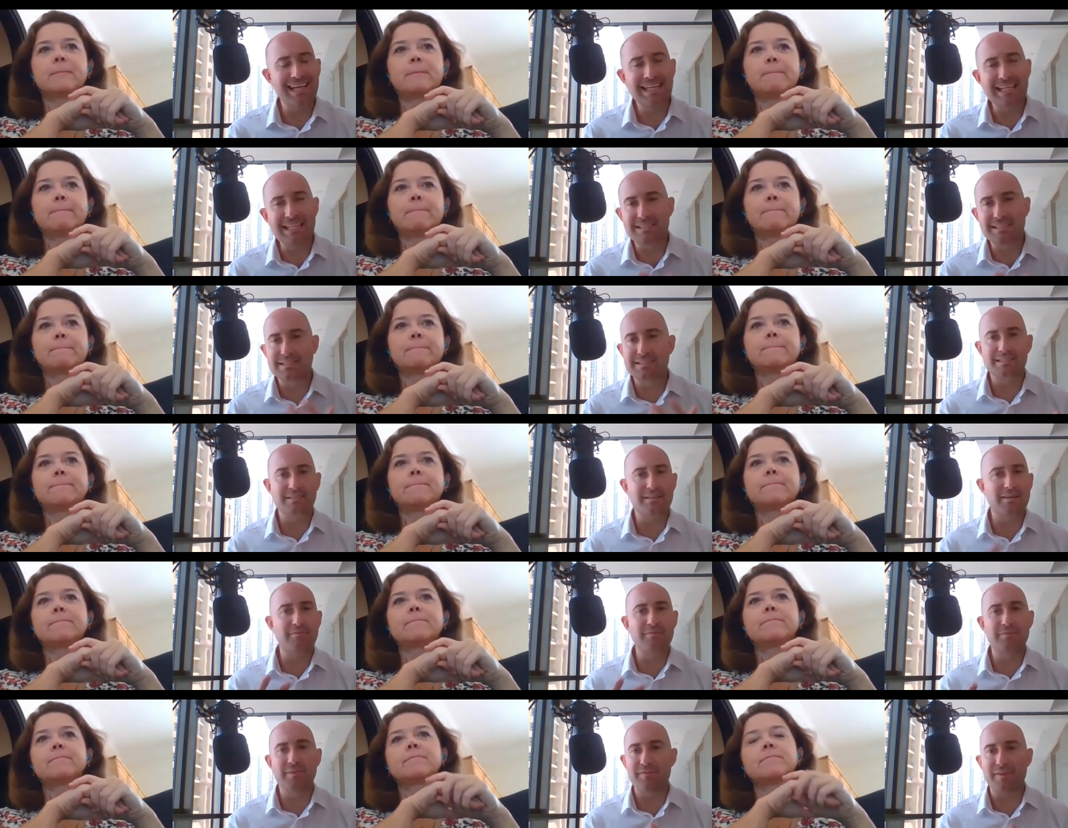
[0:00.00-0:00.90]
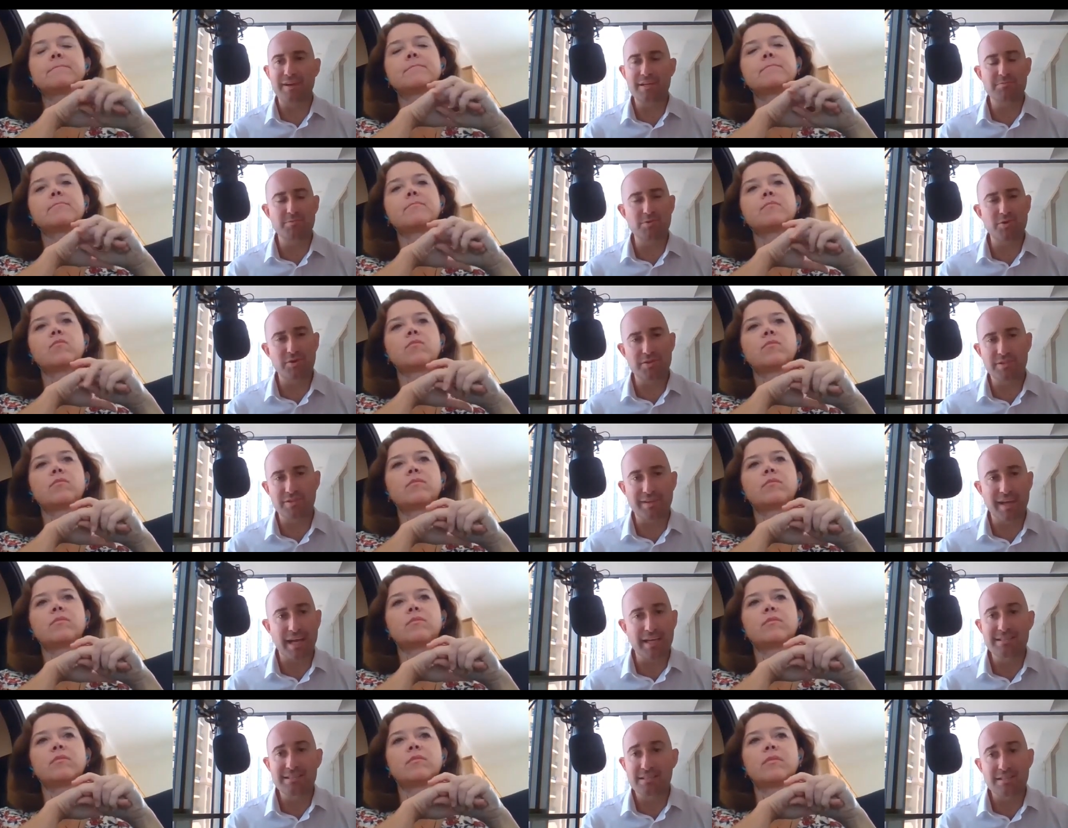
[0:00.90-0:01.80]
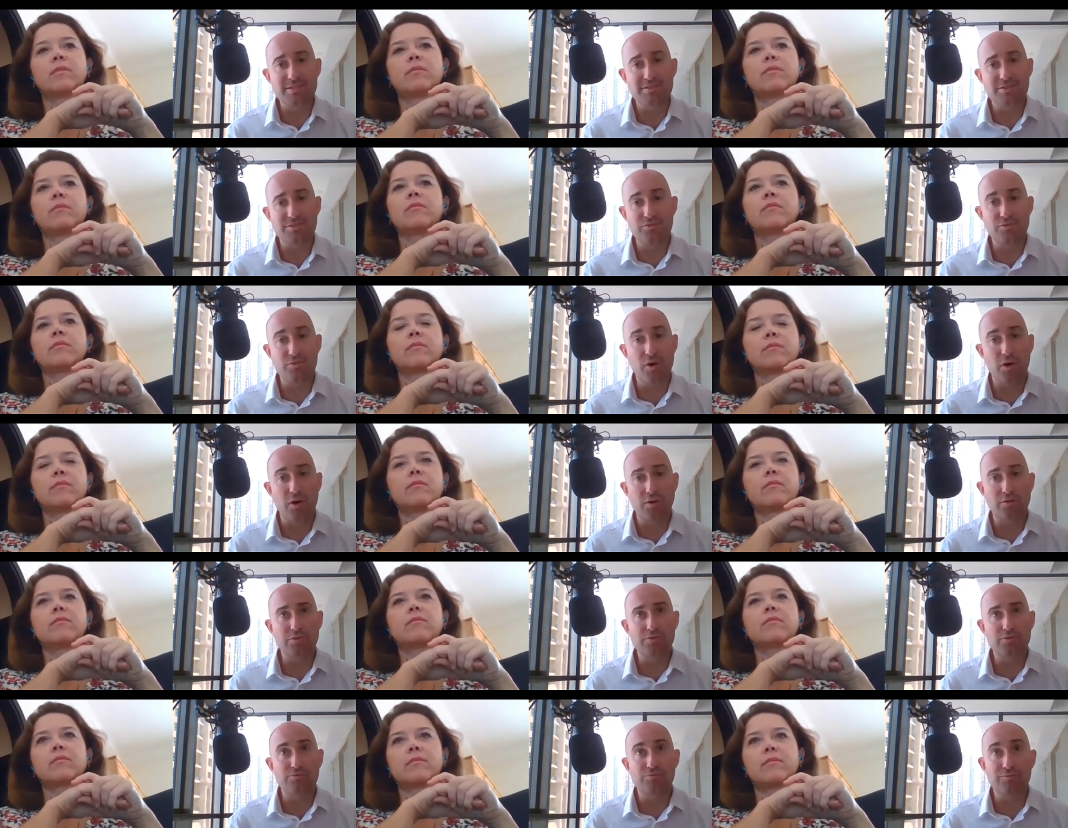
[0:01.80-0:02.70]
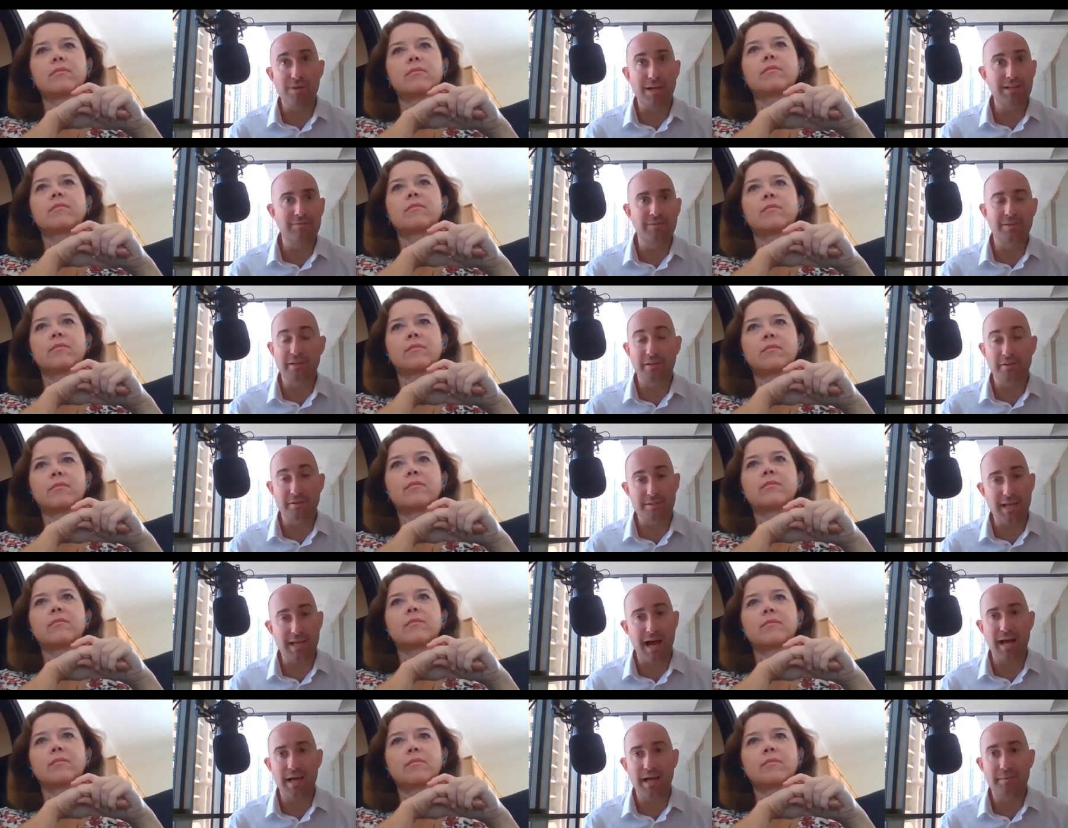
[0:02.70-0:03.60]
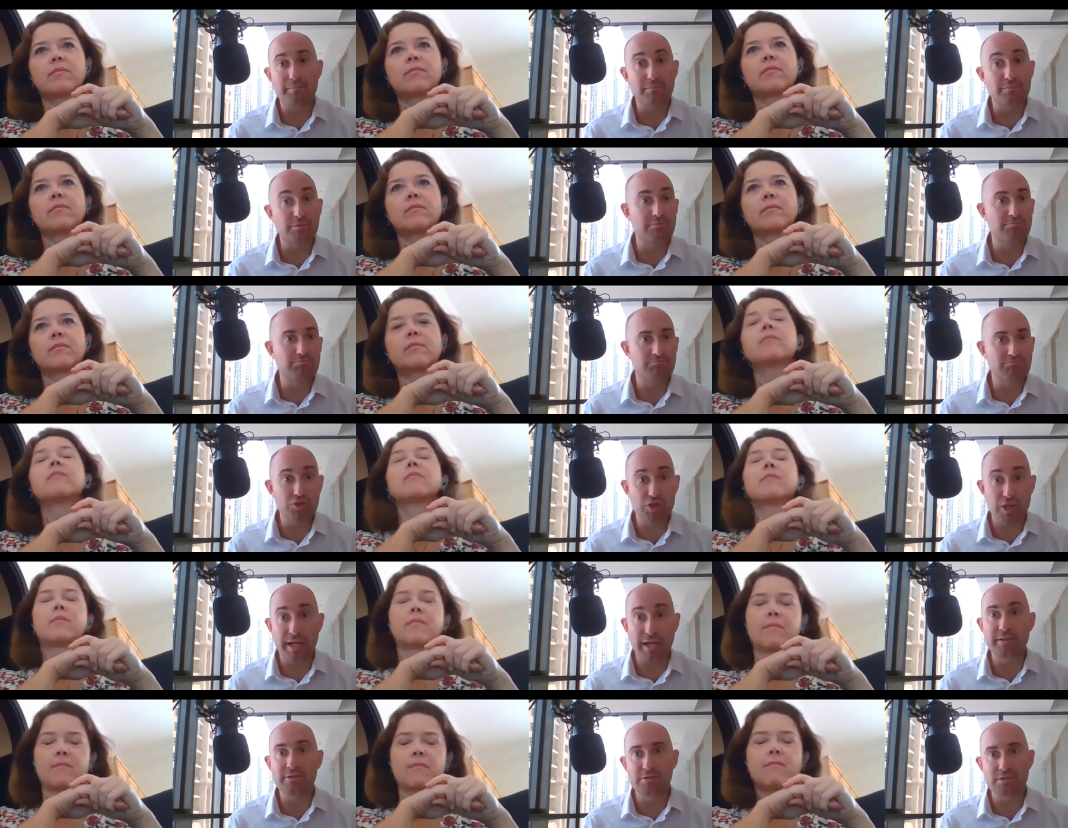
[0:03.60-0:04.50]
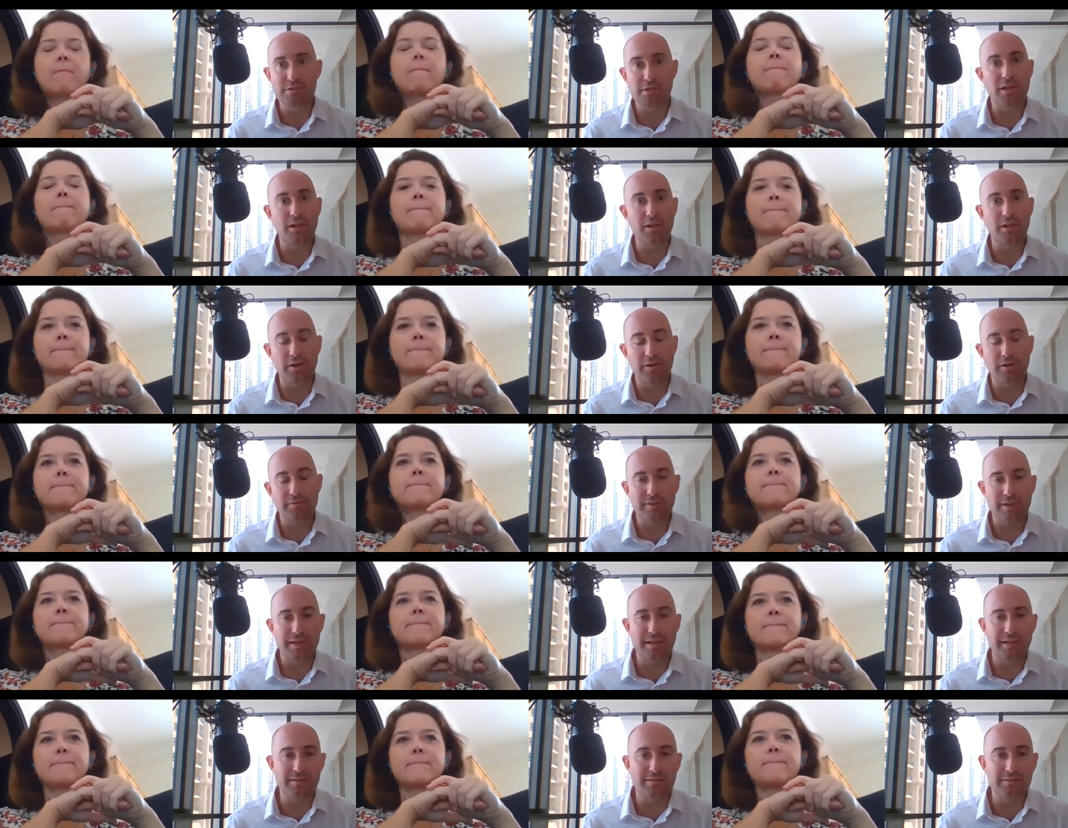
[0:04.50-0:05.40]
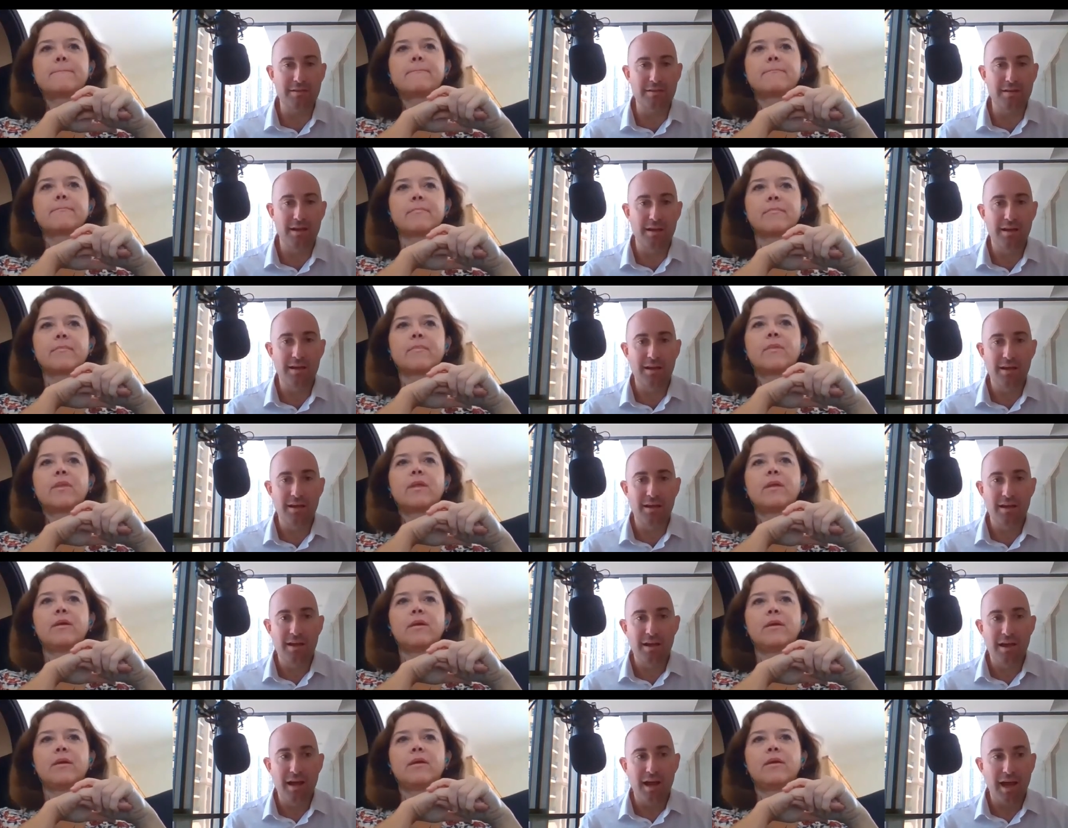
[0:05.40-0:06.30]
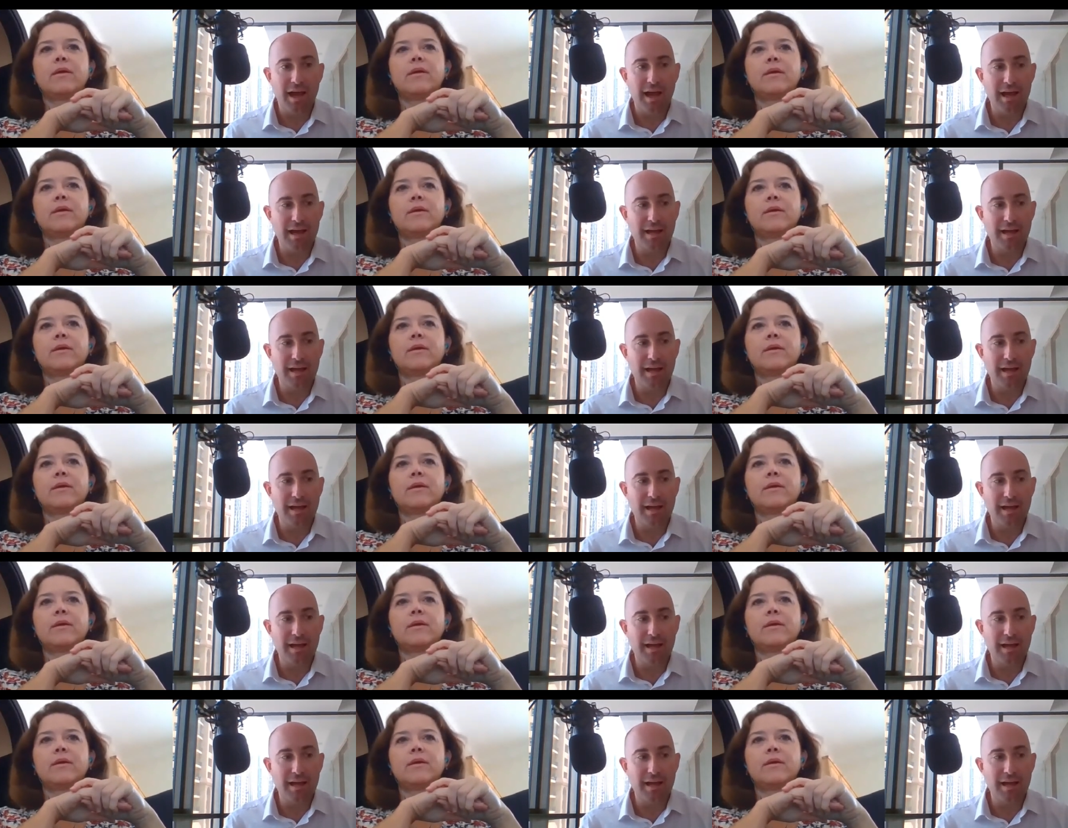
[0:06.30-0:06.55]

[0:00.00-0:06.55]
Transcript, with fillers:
Speaker 1: it's for the vast majority of cases not relevant you know time changes a lot of things mm-hmm.